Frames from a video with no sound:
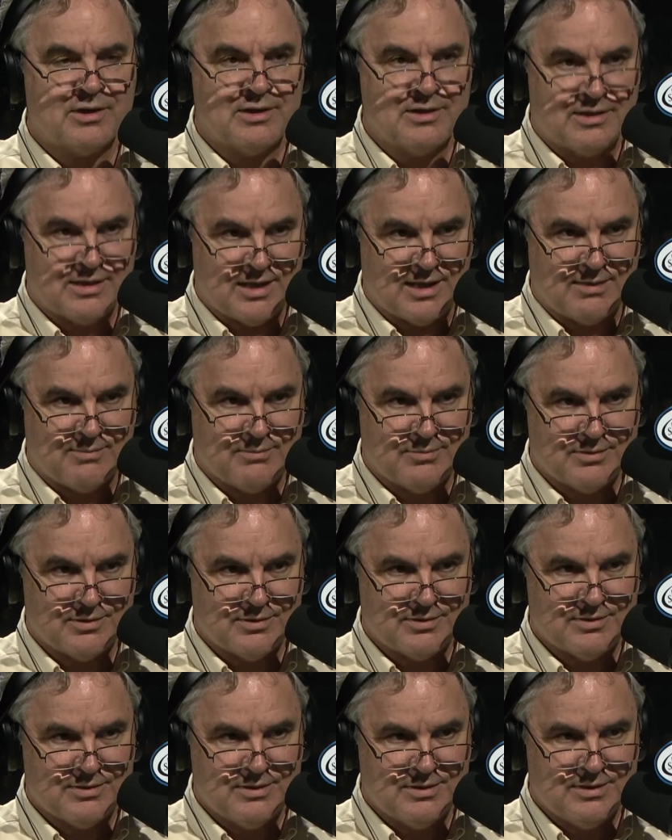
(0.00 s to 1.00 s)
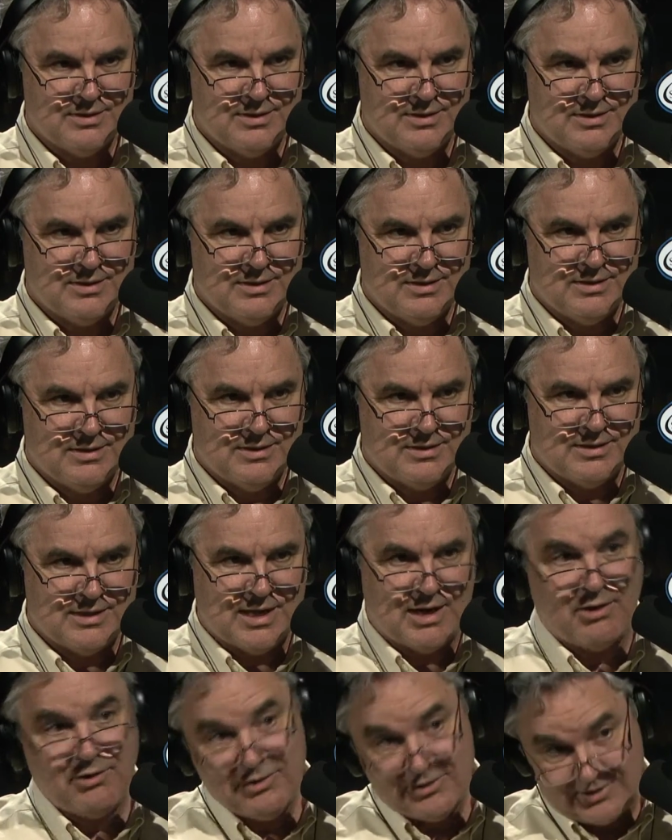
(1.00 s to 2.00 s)
contempt. Now,
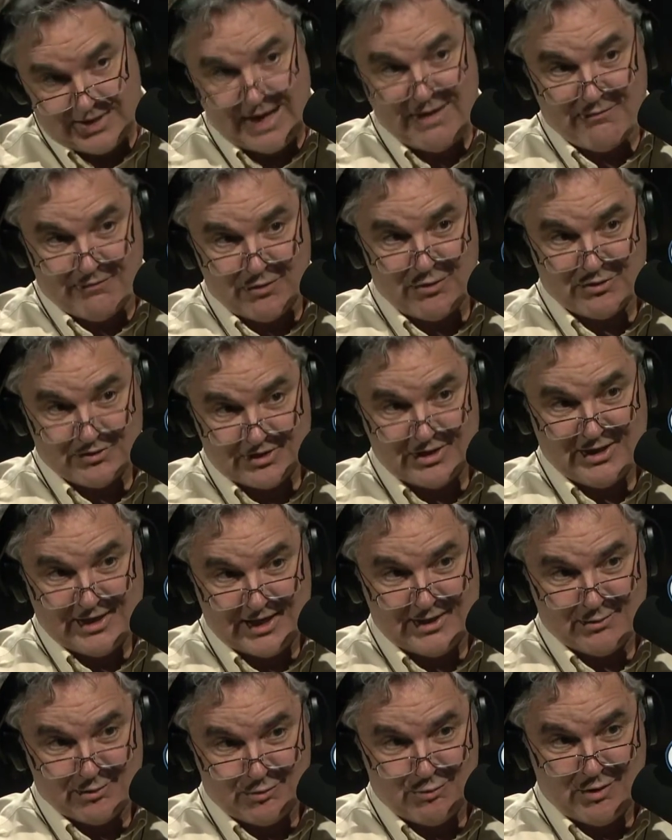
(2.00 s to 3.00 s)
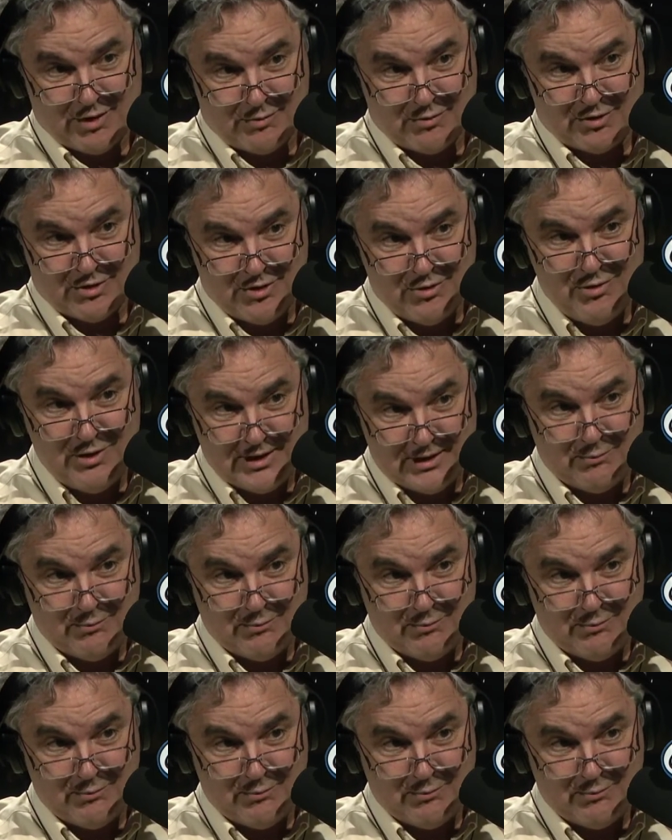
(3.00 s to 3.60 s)
how does that verse connect with what we're doing?